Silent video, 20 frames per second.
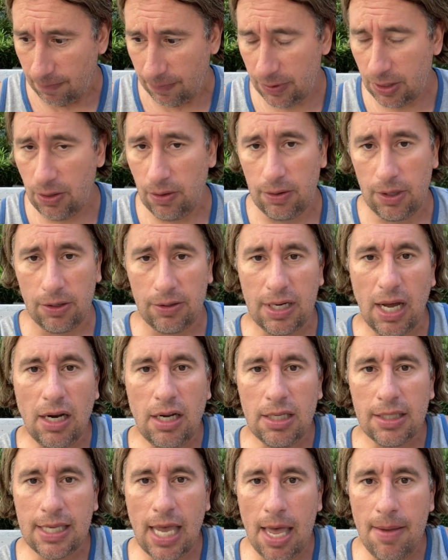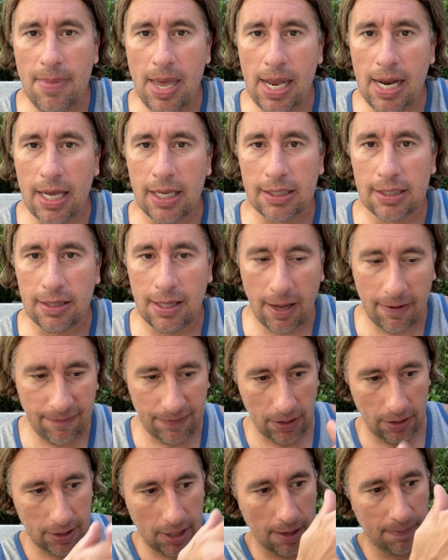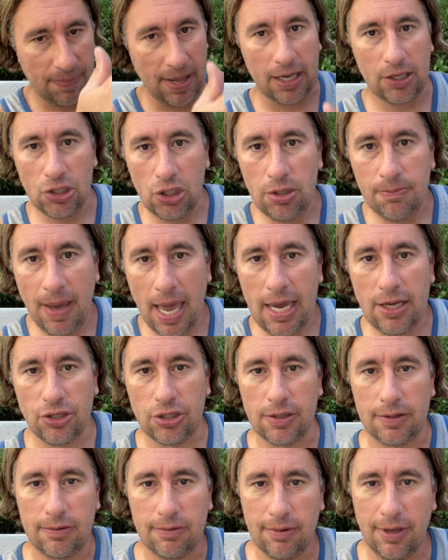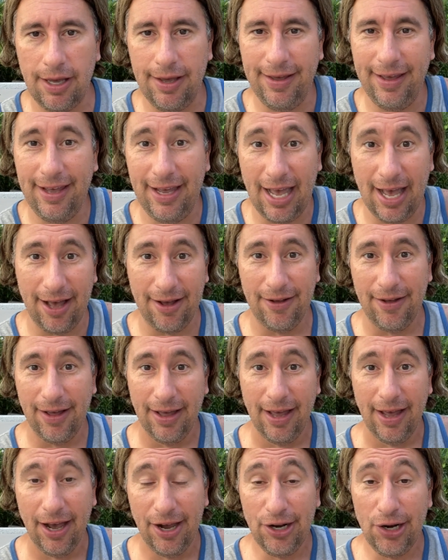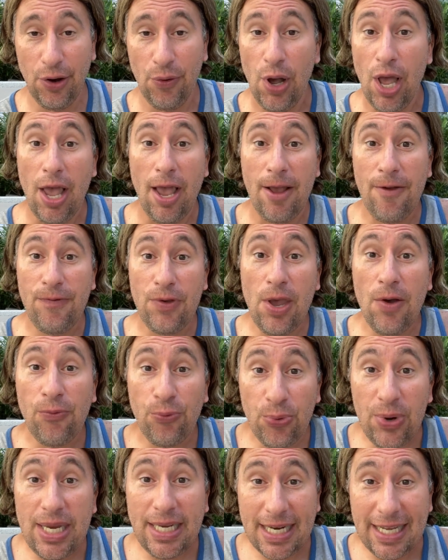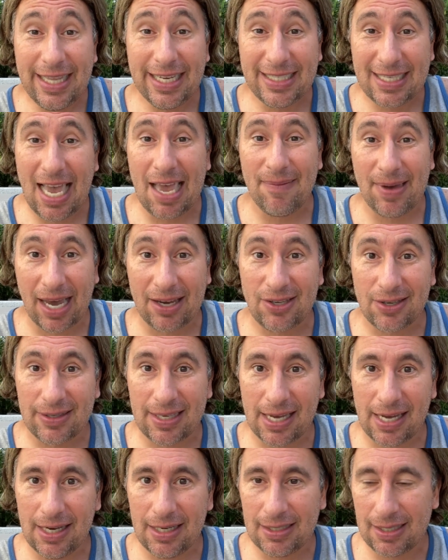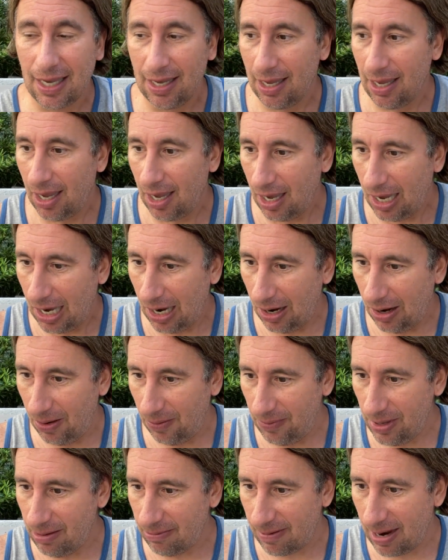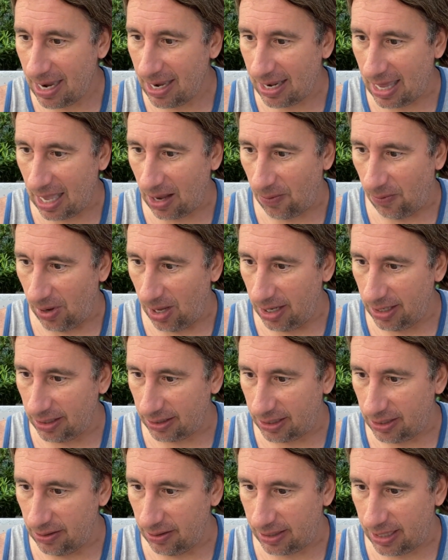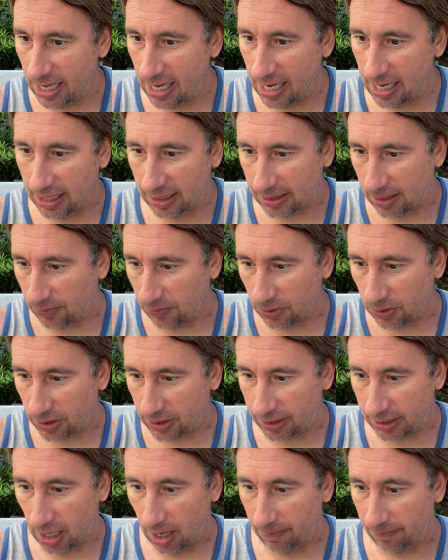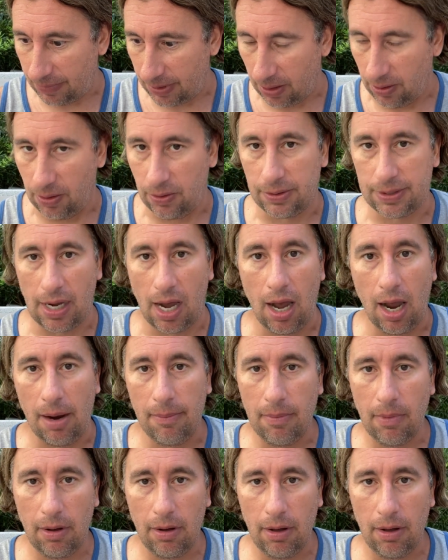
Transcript: Dude, they're done in 10 minutes and they filled up like 2 pages. You know, if we did the same exercise, we write like 1 or 2 things and we're stumped the whole time.